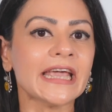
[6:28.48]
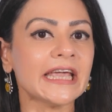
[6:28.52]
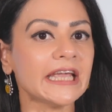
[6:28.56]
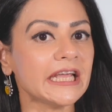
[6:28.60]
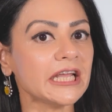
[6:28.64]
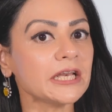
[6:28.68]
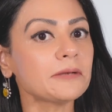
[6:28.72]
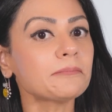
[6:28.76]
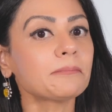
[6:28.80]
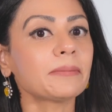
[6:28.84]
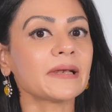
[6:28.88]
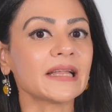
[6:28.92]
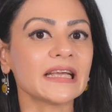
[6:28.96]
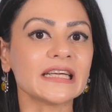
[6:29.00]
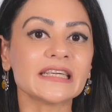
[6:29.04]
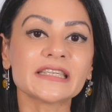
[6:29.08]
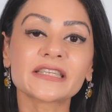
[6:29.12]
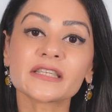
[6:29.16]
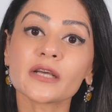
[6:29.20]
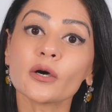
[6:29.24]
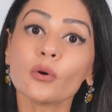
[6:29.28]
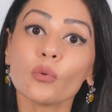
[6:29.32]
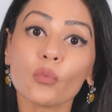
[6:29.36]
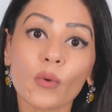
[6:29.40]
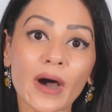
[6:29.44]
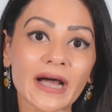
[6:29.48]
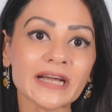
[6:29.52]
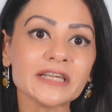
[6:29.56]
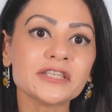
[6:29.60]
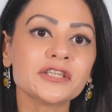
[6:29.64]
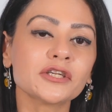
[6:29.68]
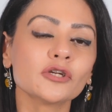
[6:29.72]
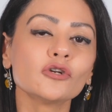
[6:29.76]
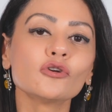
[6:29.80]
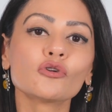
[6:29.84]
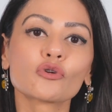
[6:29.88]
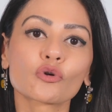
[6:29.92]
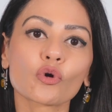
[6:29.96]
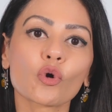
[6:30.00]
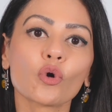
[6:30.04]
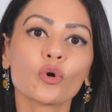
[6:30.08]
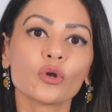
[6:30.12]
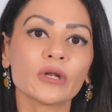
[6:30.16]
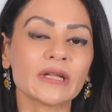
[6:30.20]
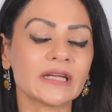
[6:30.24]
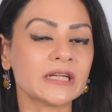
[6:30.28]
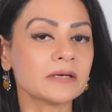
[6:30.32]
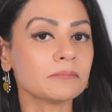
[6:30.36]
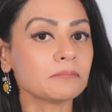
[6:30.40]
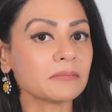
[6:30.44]
It plays a vital
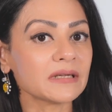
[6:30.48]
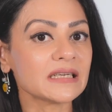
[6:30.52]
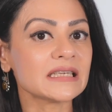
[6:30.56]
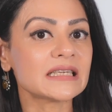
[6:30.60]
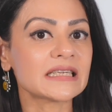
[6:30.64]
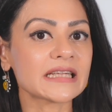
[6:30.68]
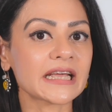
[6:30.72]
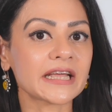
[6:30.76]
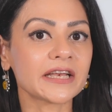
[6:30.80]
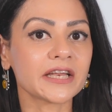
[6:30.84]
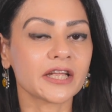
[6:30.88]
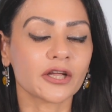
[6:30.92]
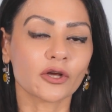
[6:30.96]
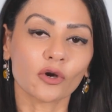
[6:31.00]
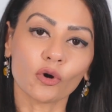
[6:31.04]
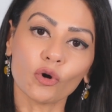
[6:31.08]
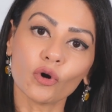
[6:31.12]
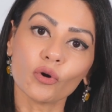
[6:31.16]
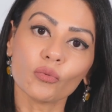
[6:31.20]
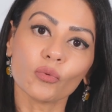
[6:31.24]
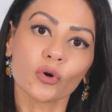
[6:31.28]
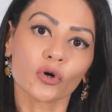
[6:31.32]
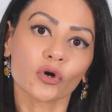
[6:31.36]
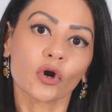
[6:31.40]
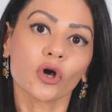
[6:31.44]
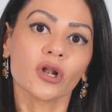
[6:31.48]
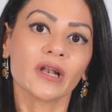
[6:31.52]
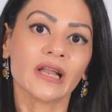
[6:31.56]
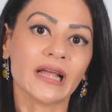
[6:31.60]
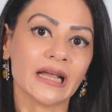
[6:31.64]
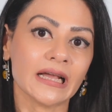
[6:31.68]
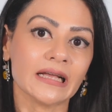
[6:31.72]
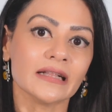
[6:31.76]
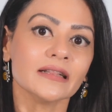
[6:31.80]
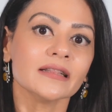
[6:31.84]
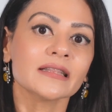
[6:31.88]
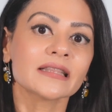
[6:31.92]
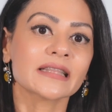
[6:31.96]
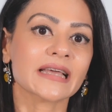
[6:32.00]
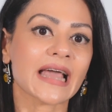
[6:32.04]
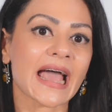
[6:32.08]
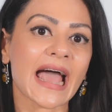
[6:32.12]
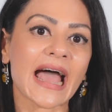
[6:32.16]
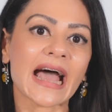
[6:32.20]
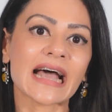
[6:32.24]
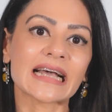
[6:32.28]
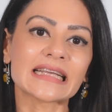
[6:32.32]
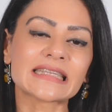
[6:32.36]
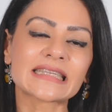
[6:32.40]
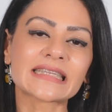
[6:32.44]
role in maintaining overall health,
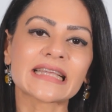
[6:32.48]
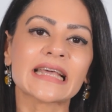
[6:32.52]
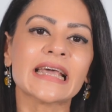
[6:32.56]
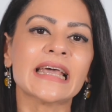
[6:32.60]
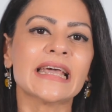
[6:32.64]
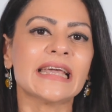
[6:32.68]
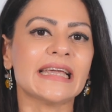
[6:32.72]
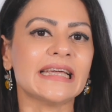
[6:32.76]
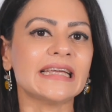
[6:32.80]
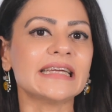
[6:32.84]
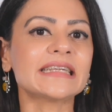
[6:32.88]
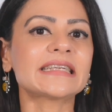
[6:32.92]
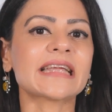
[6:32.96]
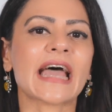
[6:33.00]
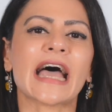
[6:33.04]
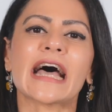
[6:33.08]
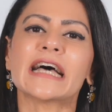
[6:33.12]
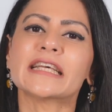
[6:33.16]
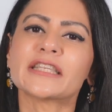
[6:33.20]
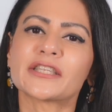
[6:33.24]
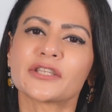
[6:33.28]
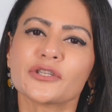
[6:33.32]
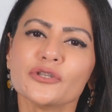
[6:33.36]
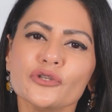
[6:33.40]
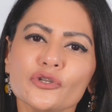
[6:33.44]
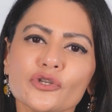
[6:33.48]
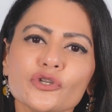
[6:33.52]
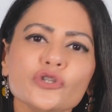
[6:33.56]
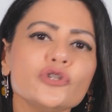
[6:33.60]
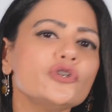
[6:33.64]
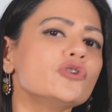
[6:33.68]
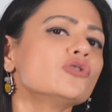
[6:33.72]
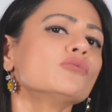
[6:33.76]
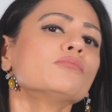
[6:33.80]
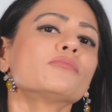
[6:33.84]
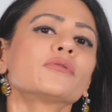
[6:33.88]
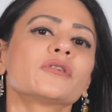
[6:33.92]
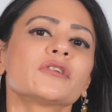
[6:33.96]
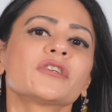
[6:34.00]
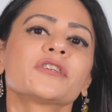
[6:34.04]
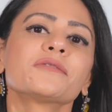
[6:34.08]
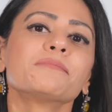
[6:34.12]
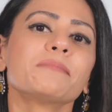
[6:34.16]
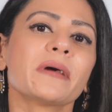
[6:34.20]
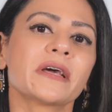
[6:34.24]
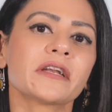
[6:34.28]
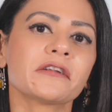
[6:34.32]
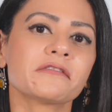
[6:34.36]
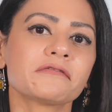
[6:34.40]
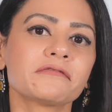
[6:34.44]
as it has numerous
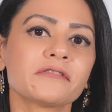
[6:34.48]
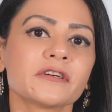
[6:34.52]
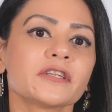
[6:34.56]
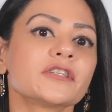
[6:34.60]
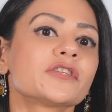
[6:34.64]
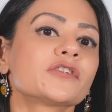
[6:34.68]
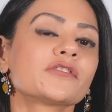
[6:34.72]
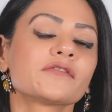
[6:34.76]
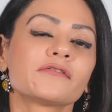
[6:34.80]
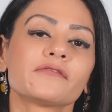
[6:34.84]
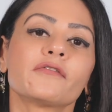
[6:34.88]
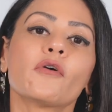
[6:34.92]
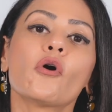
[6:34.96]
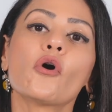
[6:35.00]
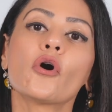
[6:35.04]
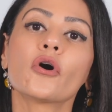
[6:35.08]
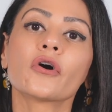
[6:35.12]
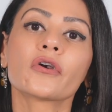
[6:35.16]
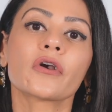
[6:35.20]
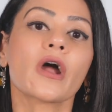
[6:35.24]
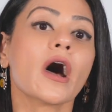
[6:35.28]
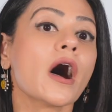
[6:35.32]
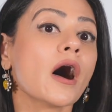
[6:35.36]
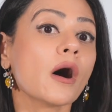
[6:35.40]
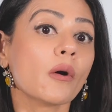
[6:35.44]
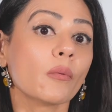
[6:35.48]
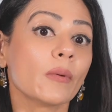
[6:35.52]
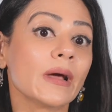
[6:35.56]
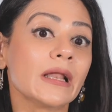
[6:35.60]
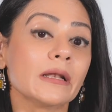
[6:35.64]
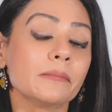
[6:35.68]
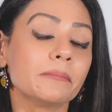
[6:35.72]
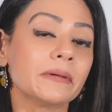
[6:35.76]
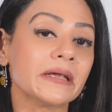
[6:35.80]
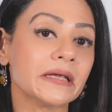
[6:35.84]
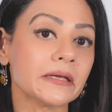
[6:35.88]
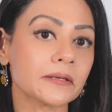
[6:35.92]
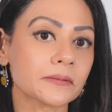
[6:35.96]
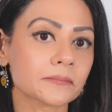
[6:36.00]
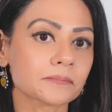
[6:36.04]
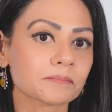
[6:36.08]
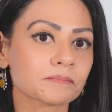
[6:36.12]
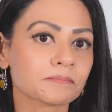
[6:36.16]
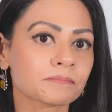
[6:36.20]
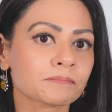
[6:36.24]
benefits for our well-being.